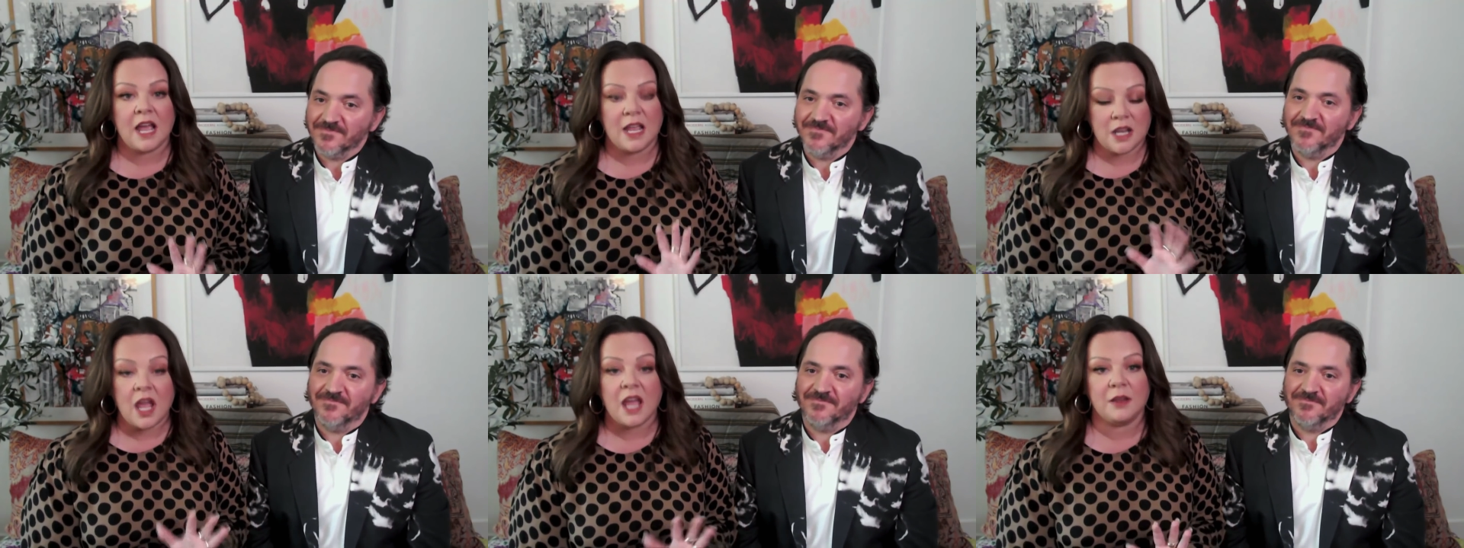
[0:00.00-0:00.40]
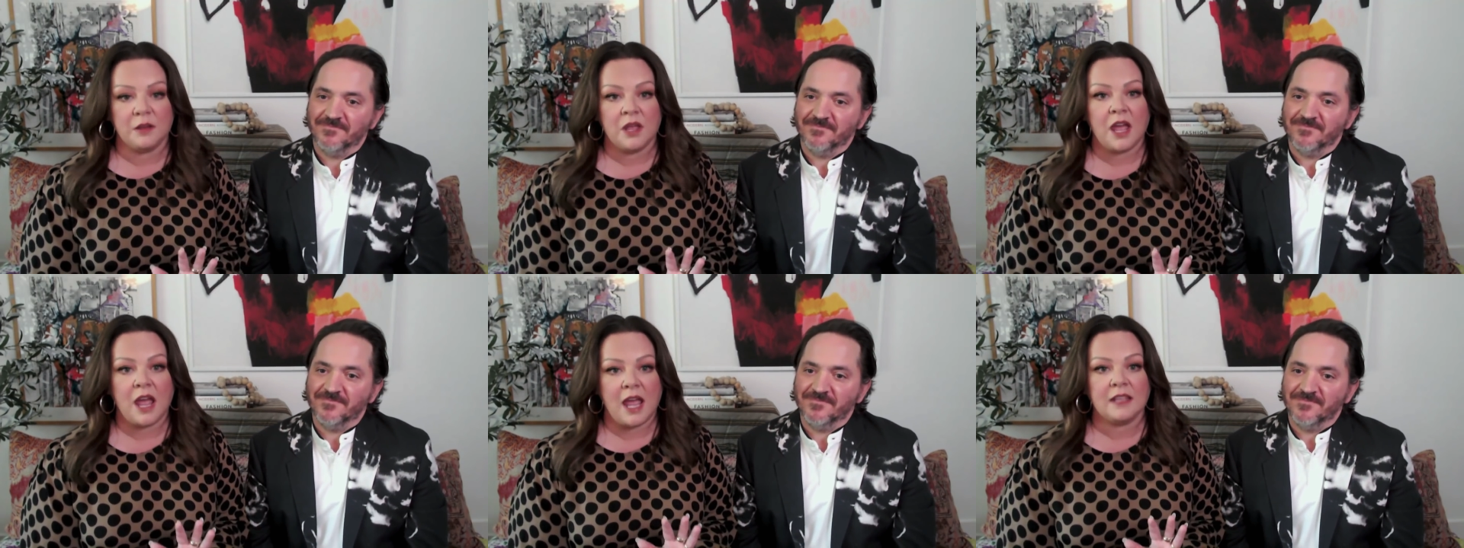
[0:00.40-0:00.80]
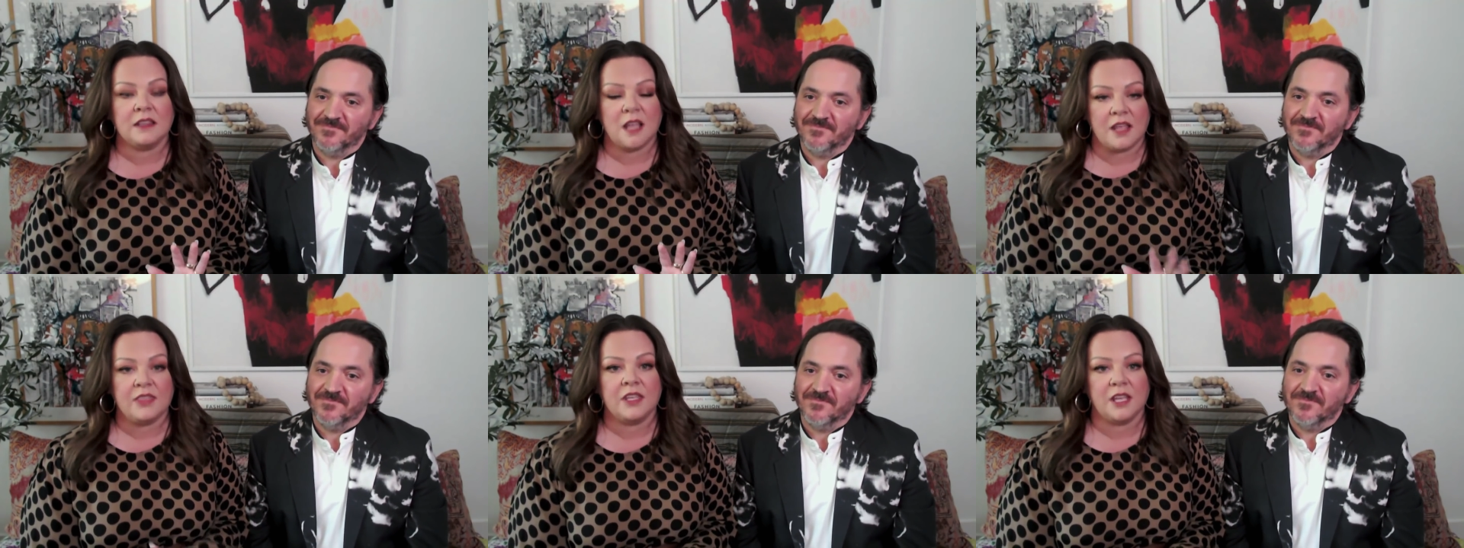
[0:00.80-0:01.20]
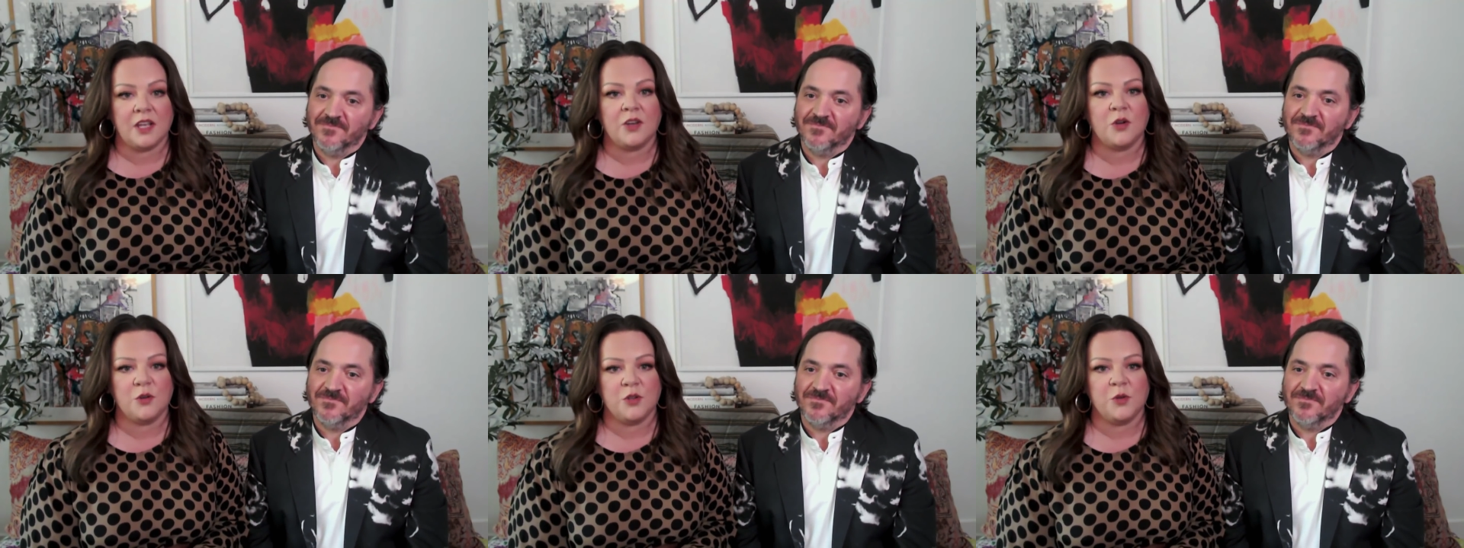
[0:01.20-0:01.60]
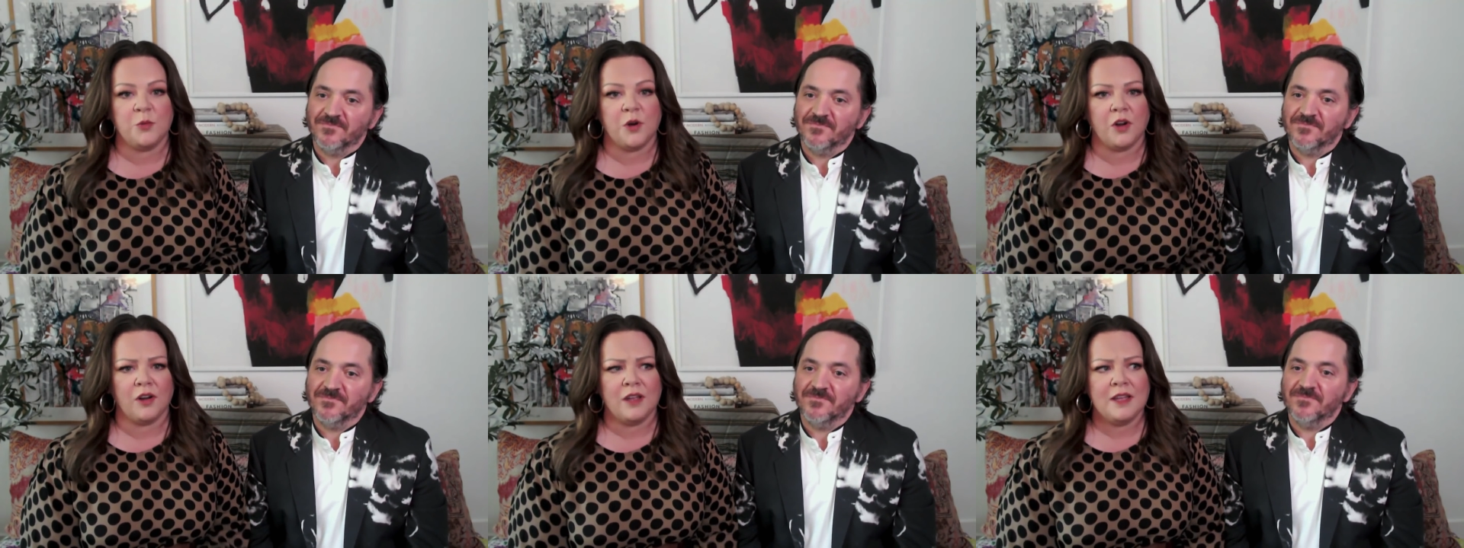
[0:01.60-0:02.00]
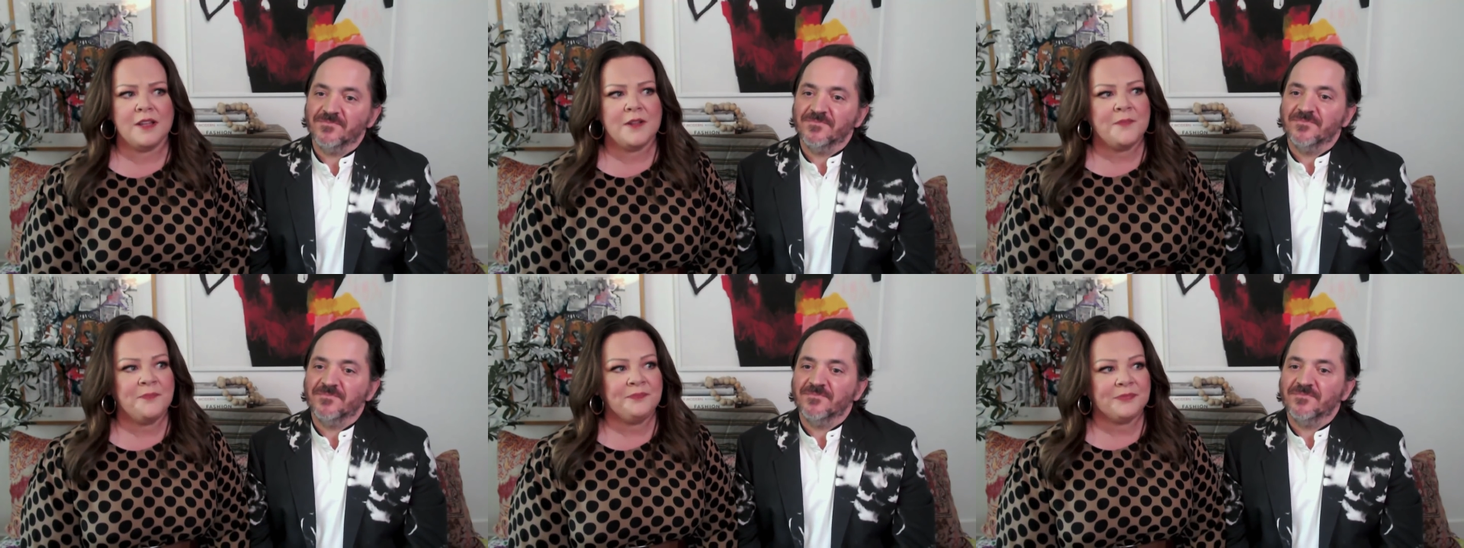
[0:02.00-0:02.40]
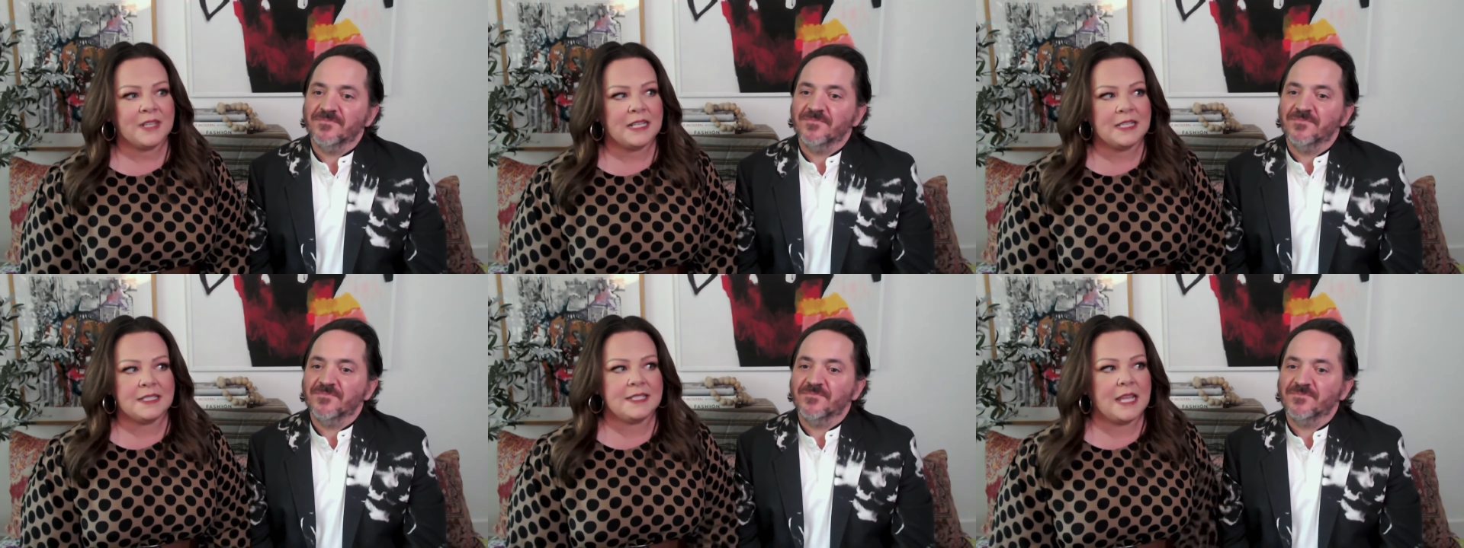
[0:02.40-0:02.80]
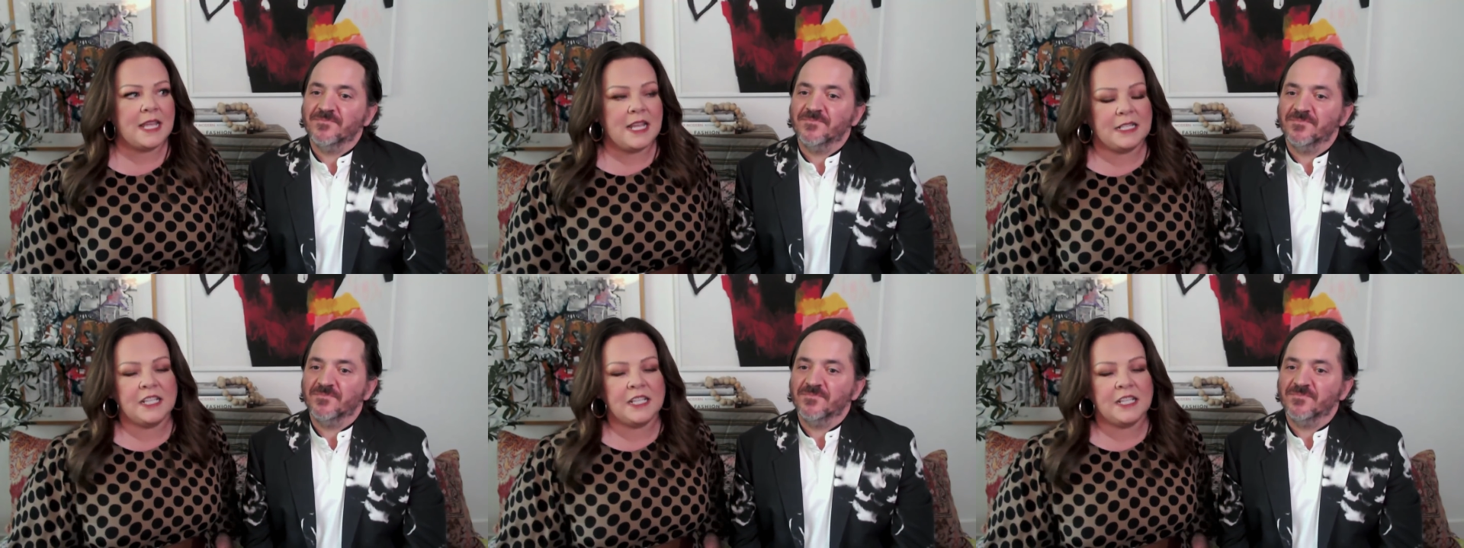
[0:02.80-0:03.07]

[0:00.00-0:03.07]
Speaker 1: I, I, I think I know who you were. And I said, and